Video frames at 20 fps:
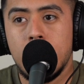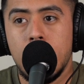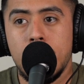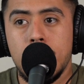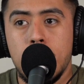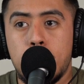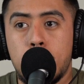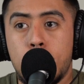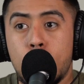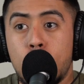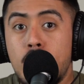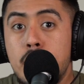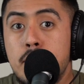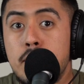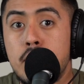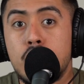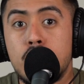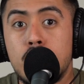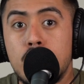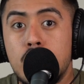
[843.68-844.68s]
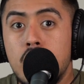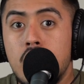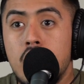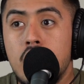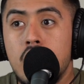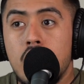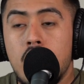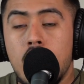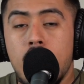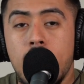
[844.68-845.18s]
in the perimeter
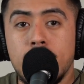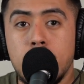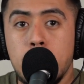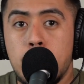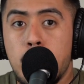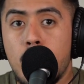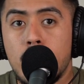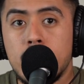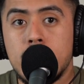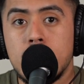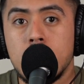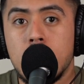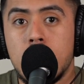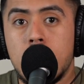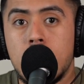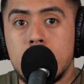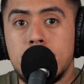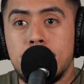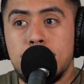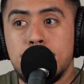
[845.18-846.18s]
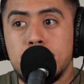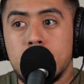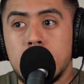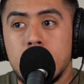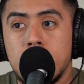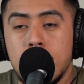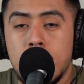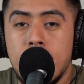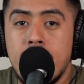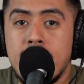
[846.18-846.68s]
of the parking lot
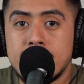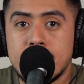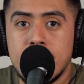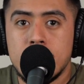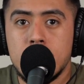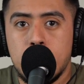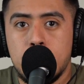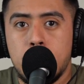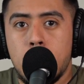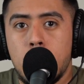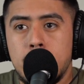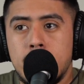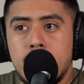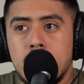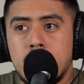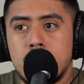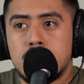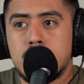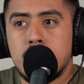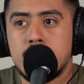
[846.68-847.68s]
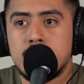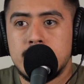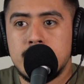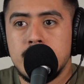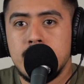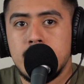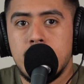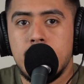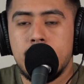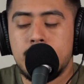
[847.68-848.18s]
inside the apartment to
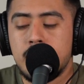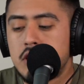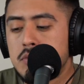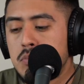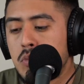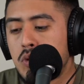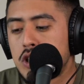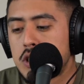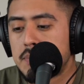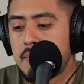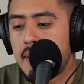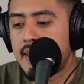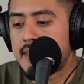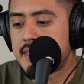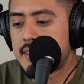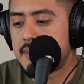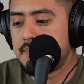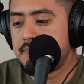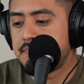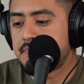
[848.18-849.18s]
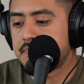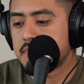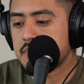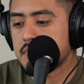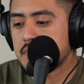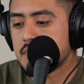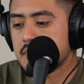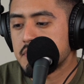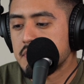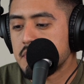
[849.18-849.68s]
see if there's more space.
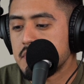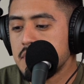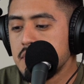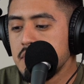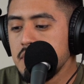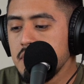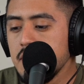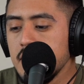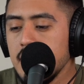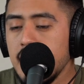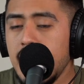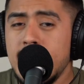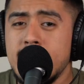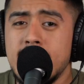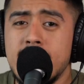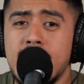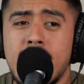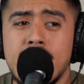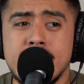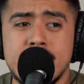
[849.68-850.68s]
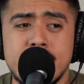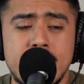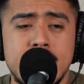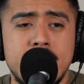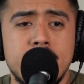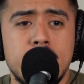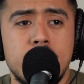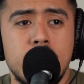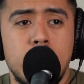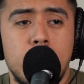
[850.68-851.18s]
And then lastly
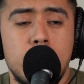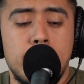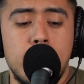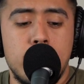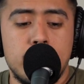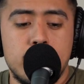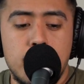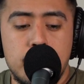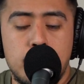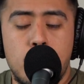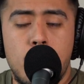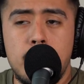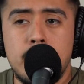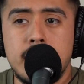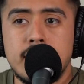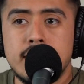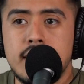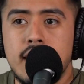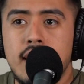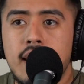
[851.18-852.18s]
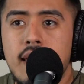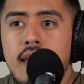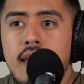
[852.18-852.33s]
here about the apartments